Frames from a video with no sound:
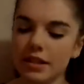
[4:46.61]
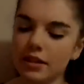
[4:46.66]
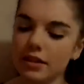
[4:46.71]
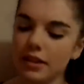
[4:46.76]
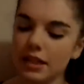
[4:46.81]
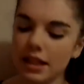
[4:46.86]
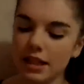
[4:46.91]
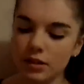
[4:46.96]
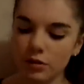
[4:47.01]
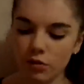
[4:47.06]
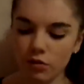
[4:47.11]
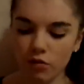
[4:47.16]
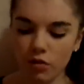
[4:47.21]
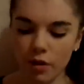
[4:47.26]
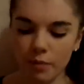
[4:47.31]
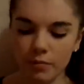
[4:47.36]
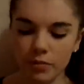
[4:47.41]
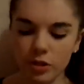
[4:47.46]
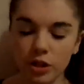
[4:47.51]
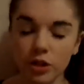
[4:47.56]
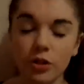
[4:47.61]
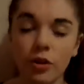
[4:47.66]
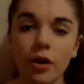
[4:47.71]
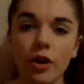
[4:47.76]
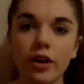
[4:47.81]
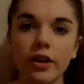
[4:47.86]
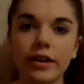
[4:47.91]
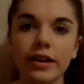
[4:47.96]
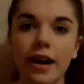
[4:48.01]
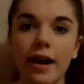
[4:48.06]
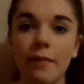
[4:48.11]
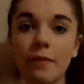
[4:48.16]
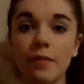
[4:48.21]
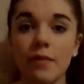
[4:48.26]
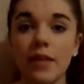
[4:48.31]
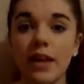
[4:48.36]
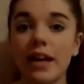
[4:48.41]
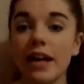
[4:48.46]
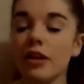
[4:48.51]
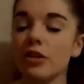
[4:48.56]
these are from New Look, and
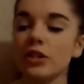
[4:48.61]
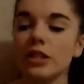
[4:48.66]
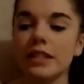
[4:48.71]
they actually